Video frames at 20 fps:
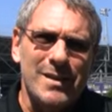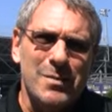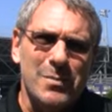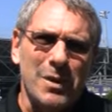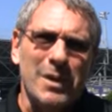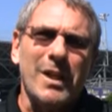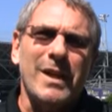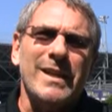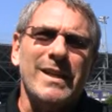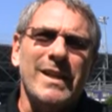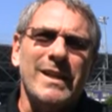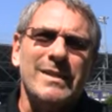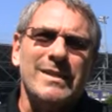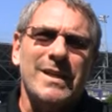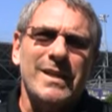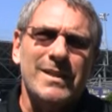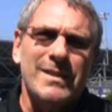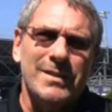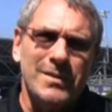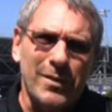We're looking
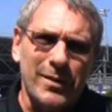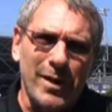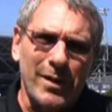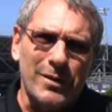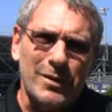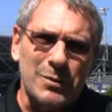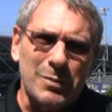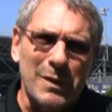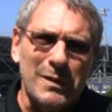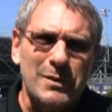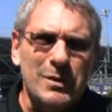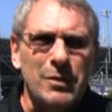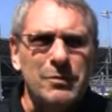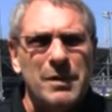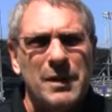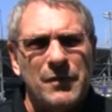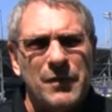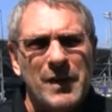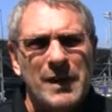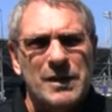at Toyota's
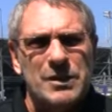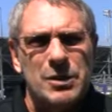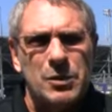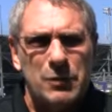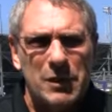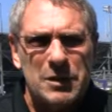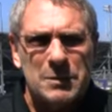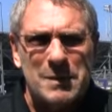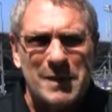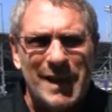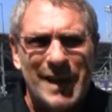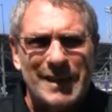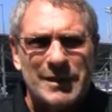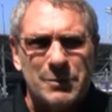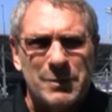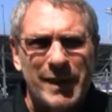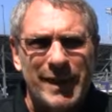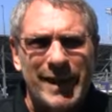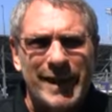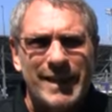1-2-3 finish at Richmond
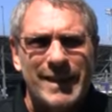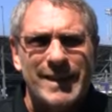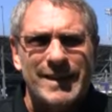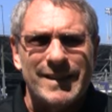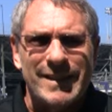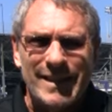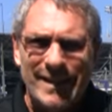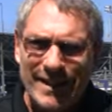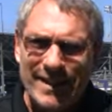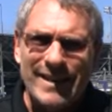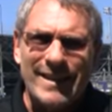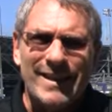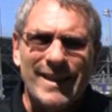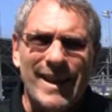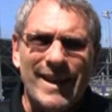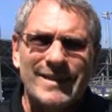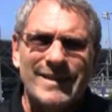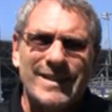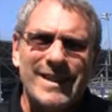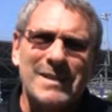last weekend and
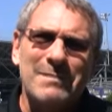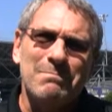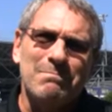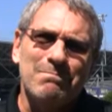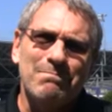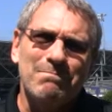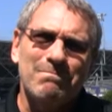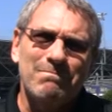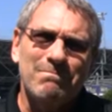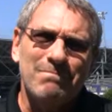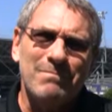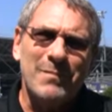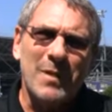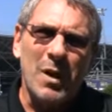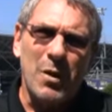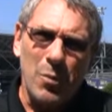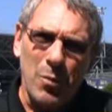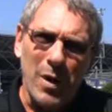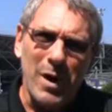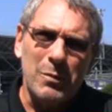asking,
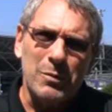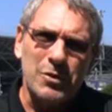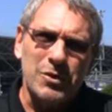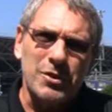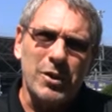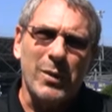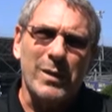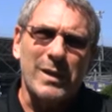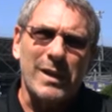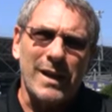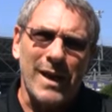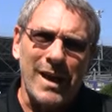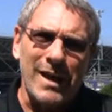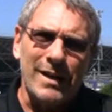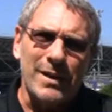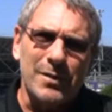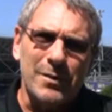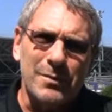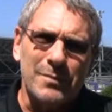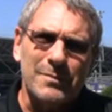where was Joey
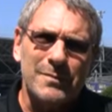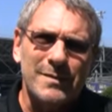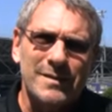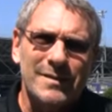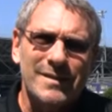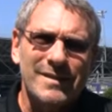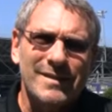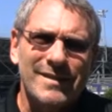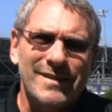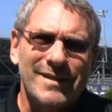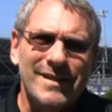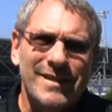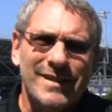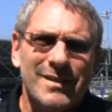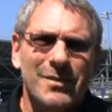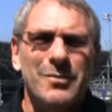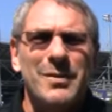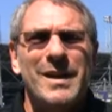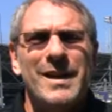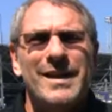Logano?
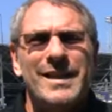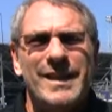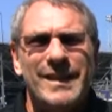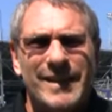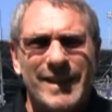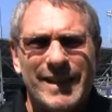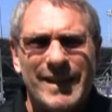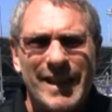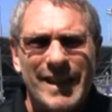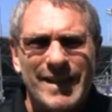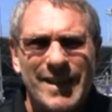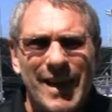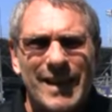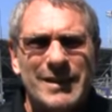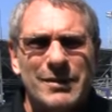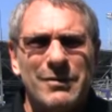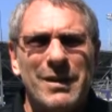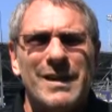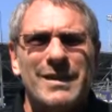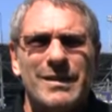Well, he did get
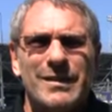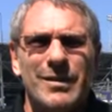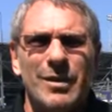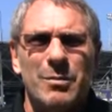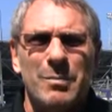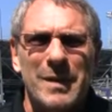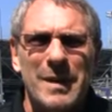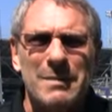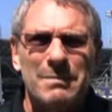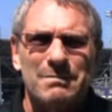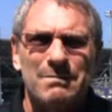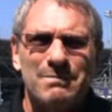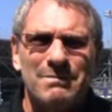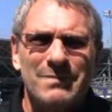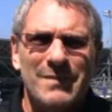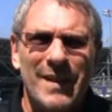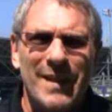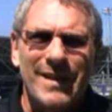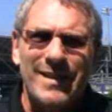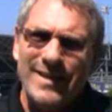knocked around a little bit.
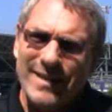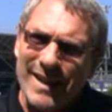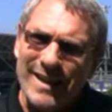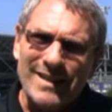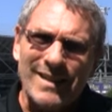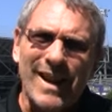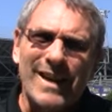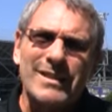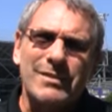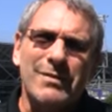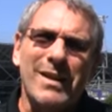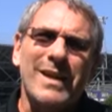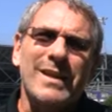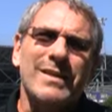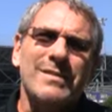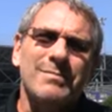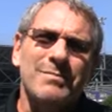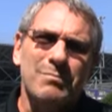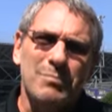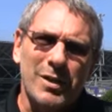Got knocked
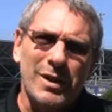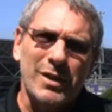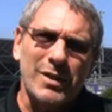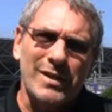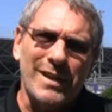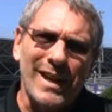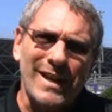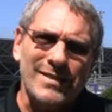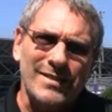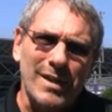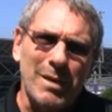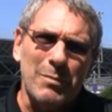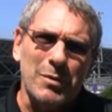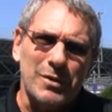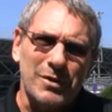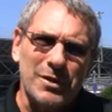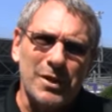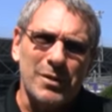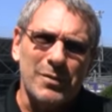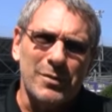around pretty good last summer,
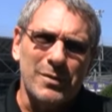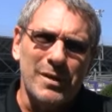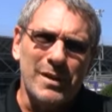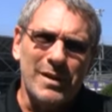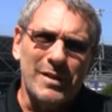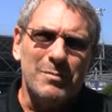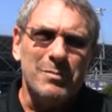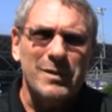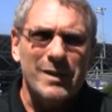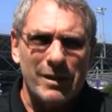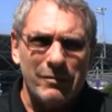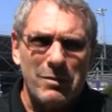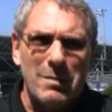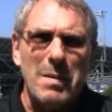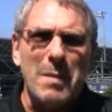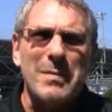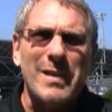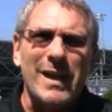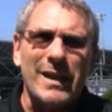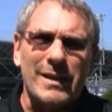too. But then
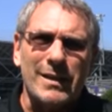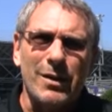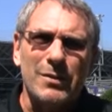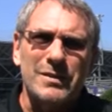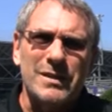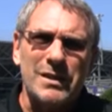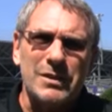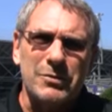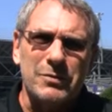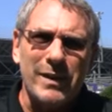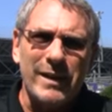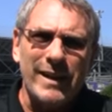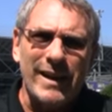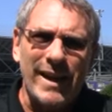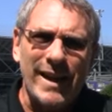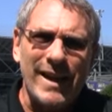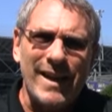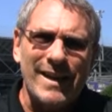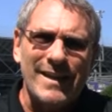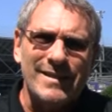remember that closing streak he
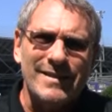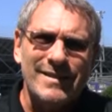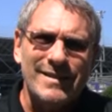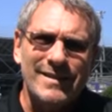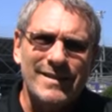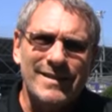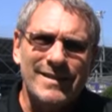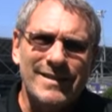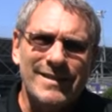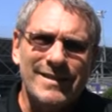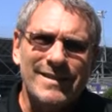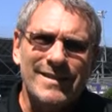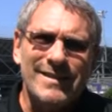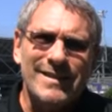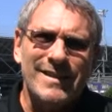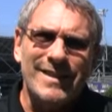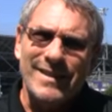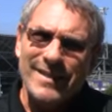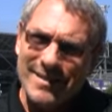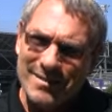had?
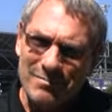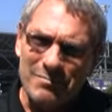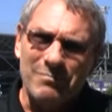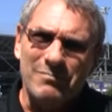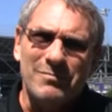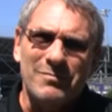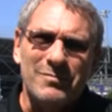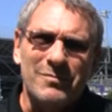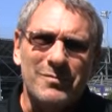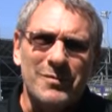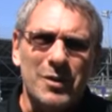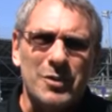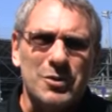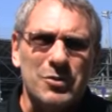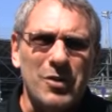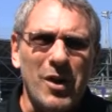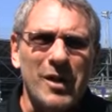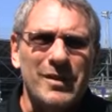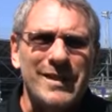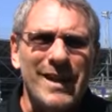Real
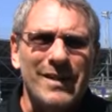strong